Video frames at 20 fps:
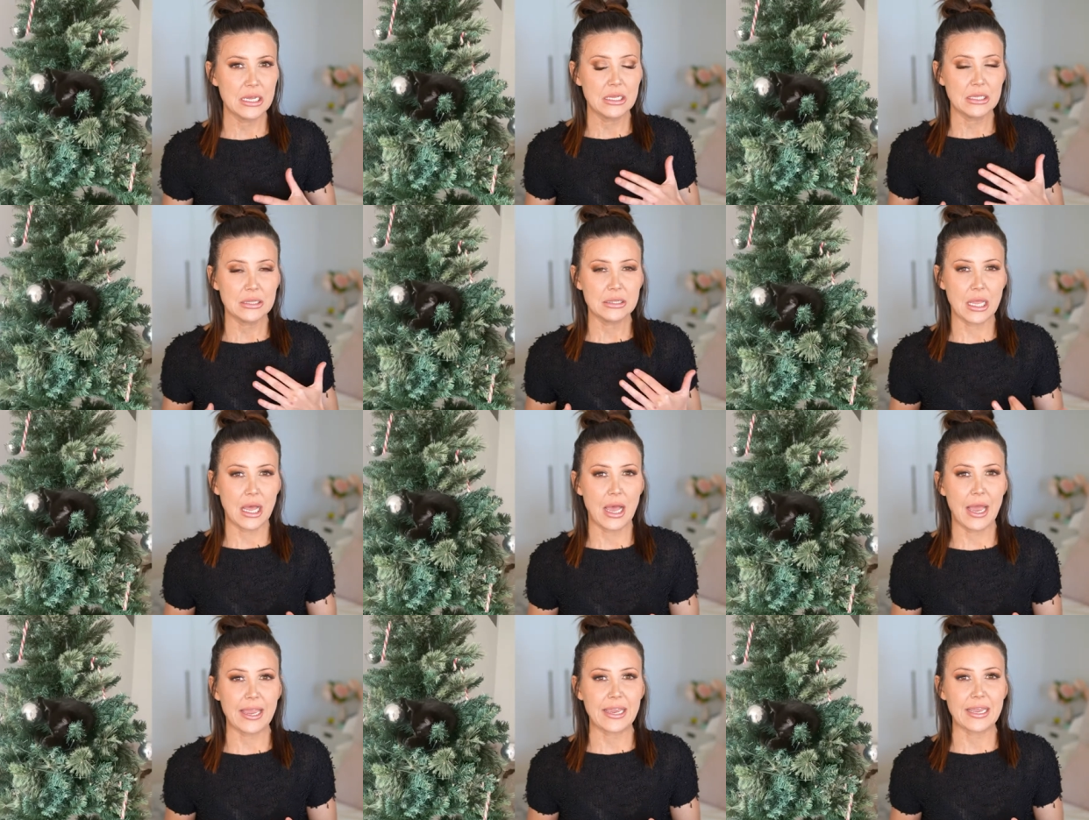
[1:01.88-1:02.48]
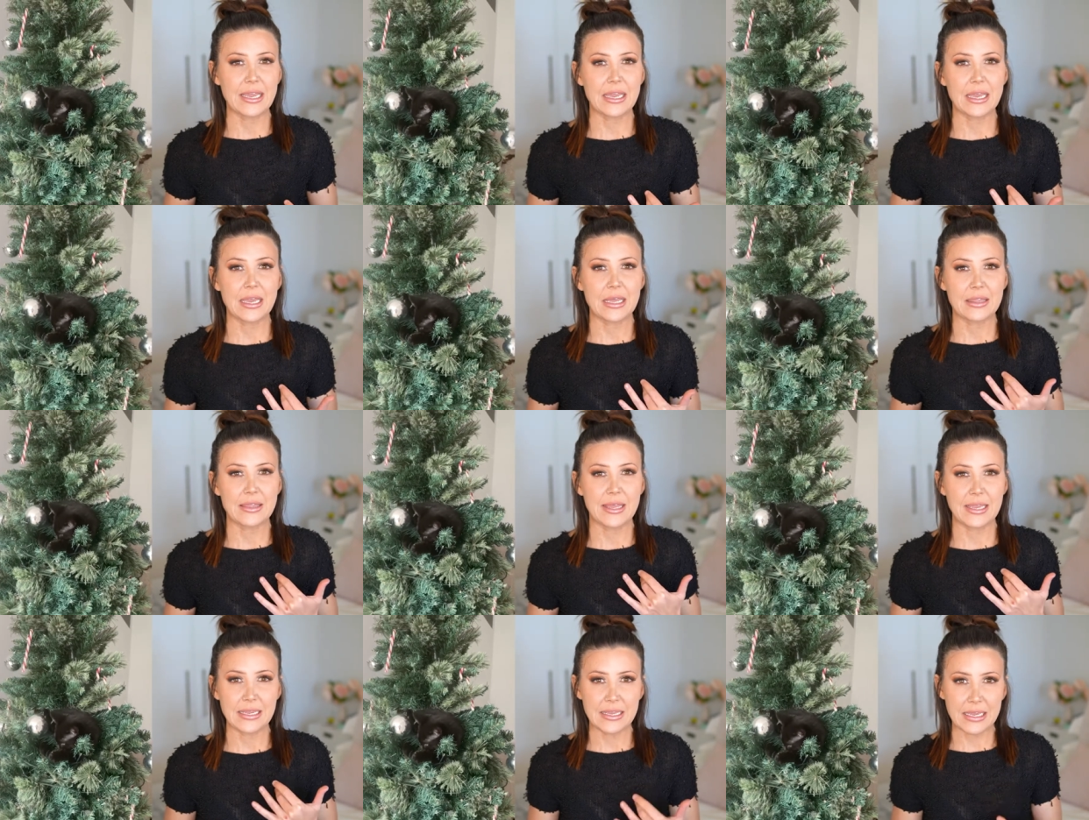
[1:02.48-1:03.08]
Like,
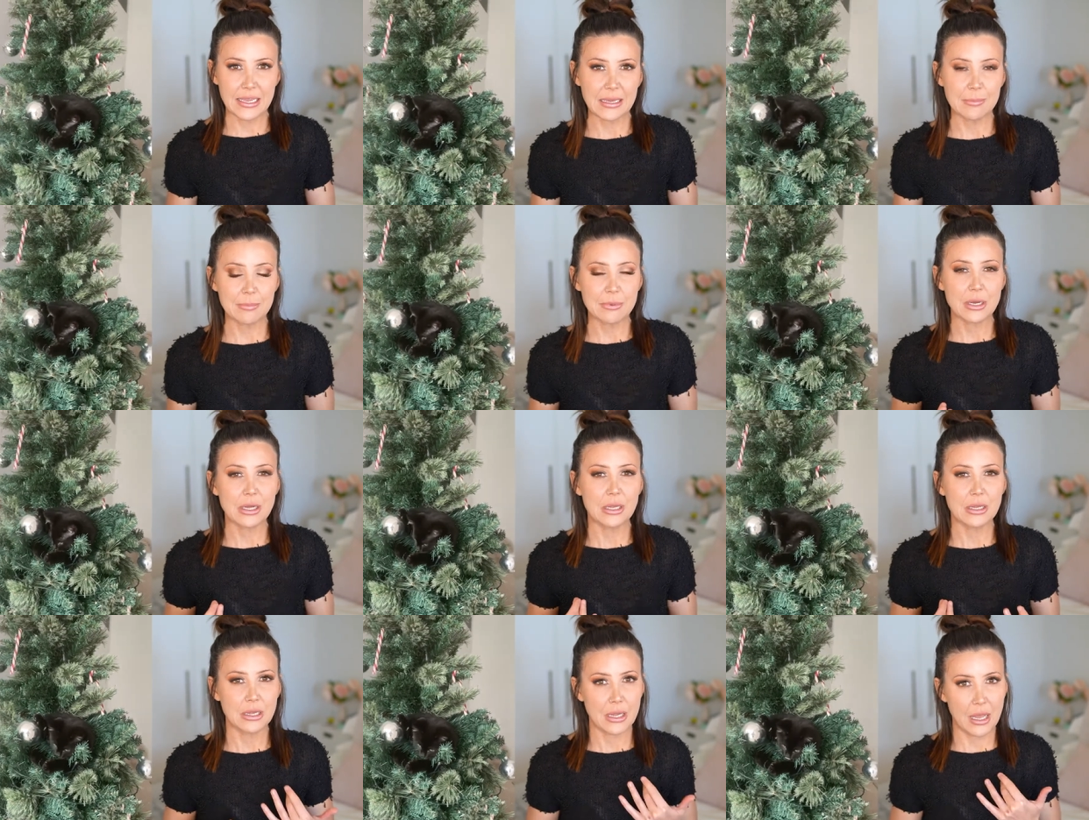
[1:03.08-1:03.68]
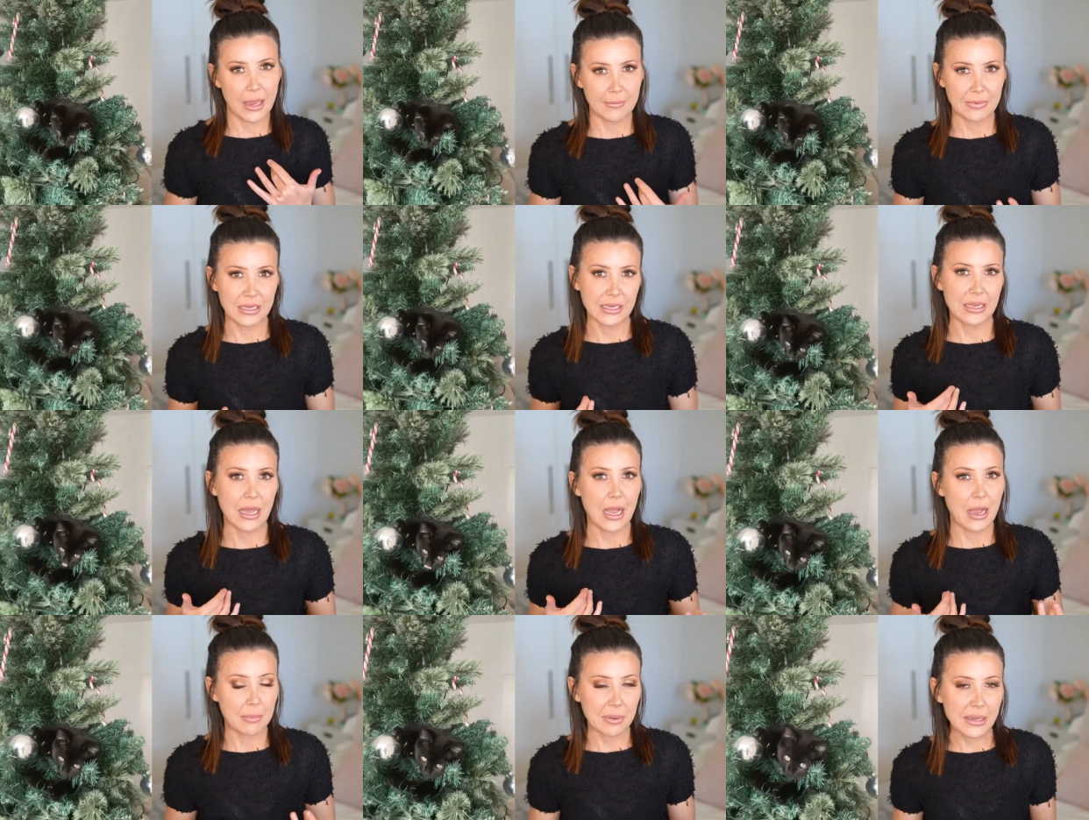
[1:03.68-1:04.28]
they keep
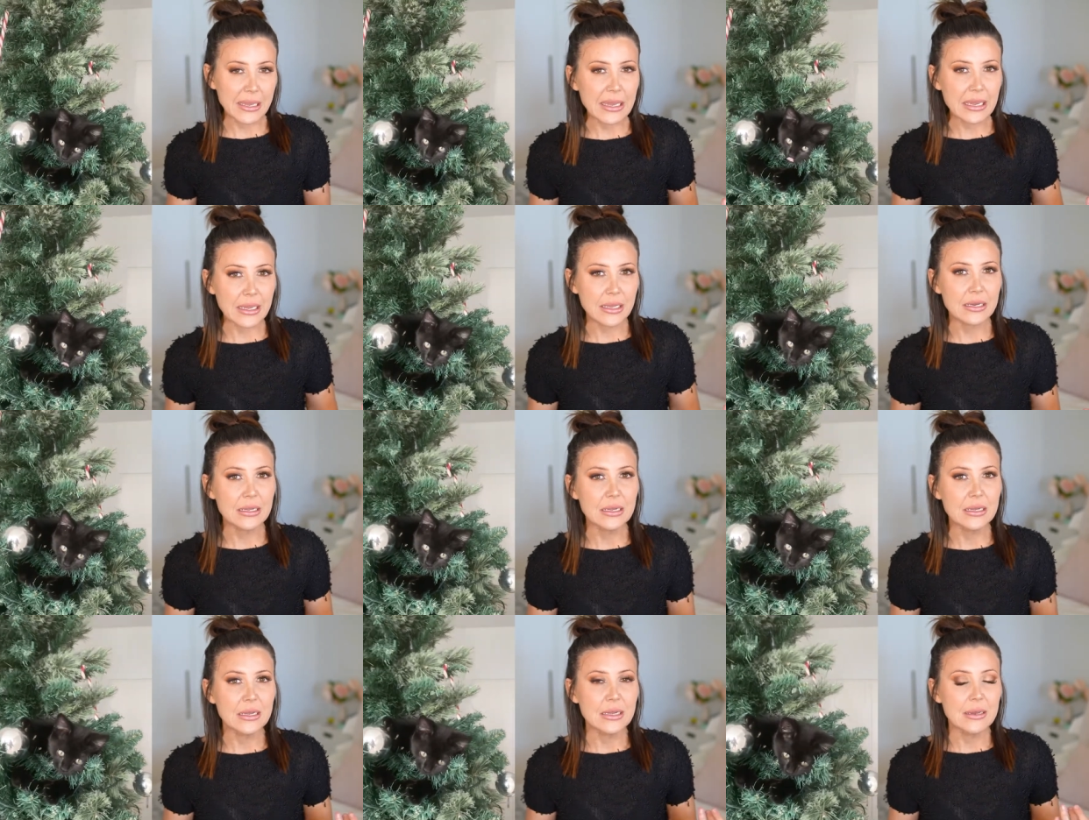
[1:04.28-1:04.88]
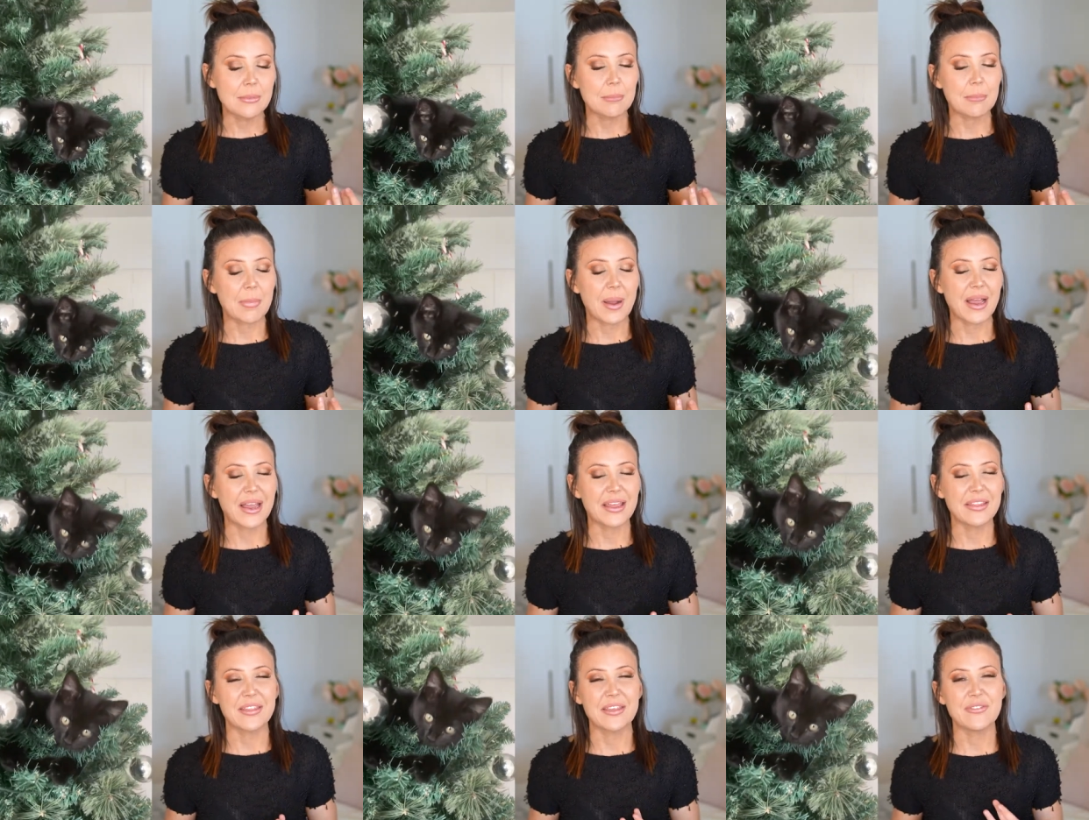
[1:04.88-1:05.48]
climbing up it,
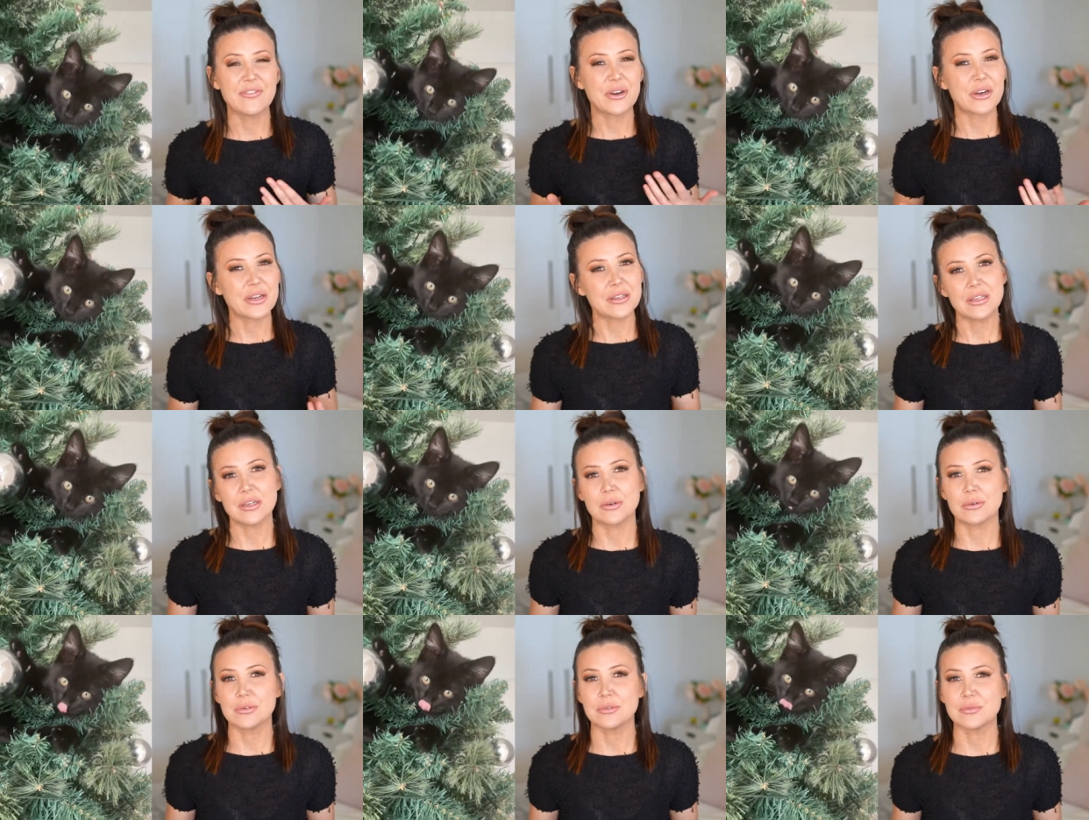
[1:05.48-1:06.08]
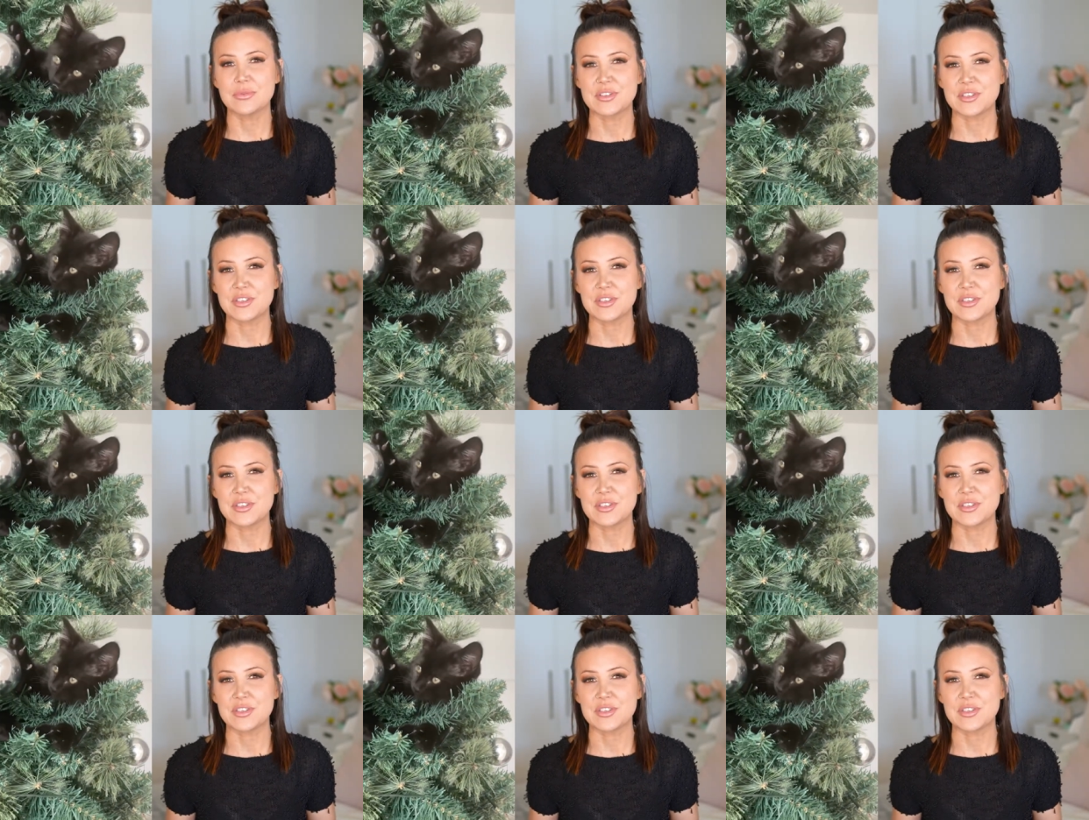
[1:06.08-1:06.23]
but they're very little.